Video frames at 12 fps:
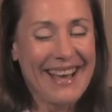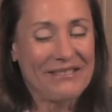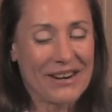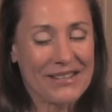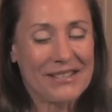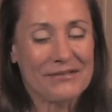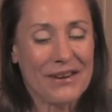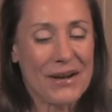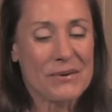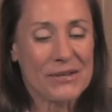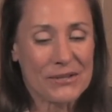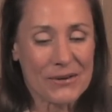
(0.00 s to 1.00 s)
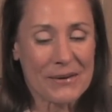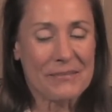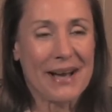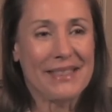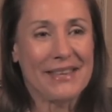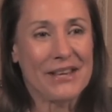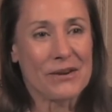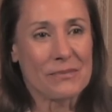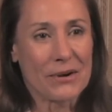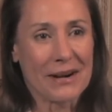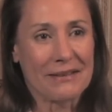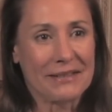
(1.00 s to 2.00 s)
First of all, I was struck by the
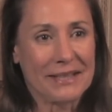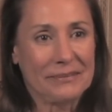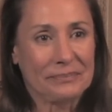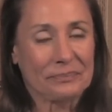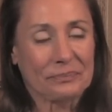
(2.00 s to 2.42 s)
humor of it,